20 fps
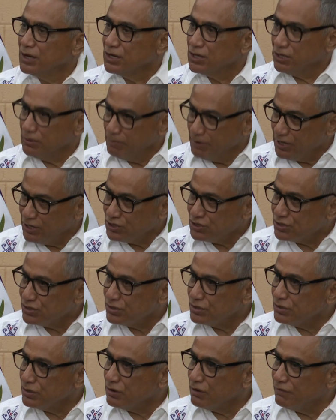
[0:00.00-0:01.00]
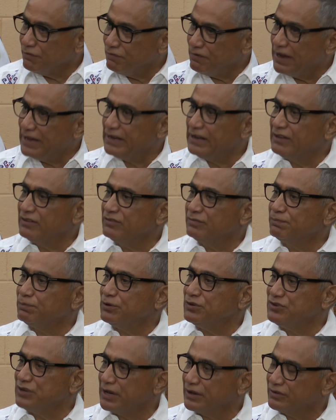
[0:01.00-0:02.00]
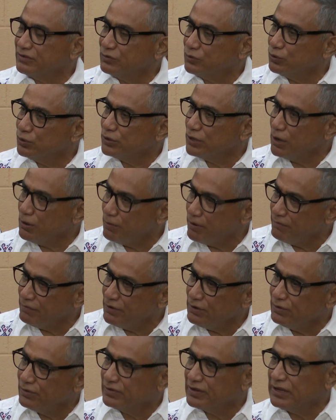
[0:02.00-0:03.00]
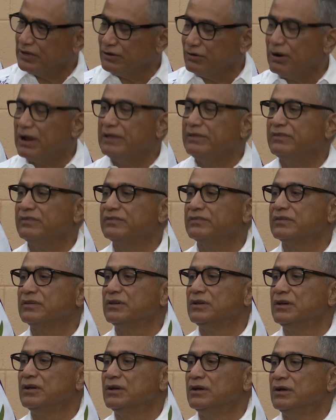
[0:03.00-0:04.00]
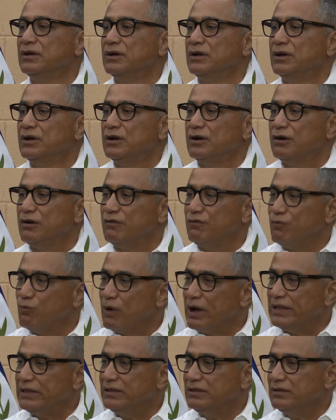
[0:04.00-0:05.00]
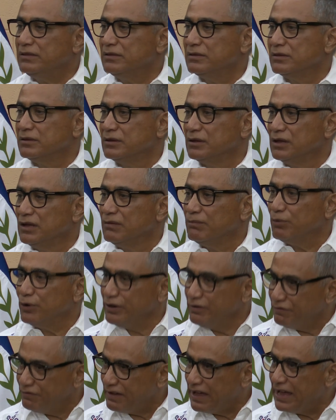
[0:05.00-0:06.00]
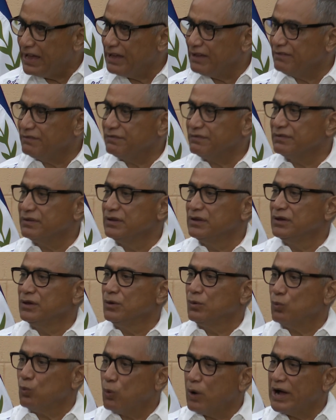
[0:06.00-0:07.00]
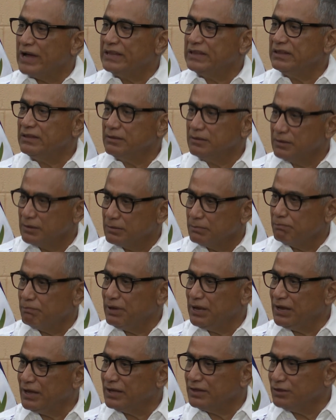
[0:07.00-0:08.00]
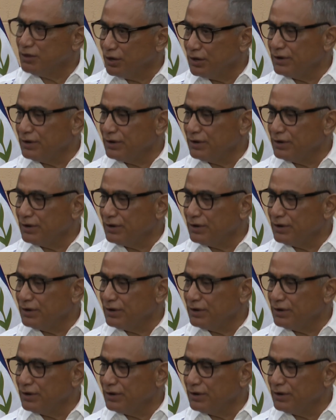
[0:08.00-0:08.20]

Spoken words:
The Ministry of Finance projects total revenues and grants of $1.51 billion,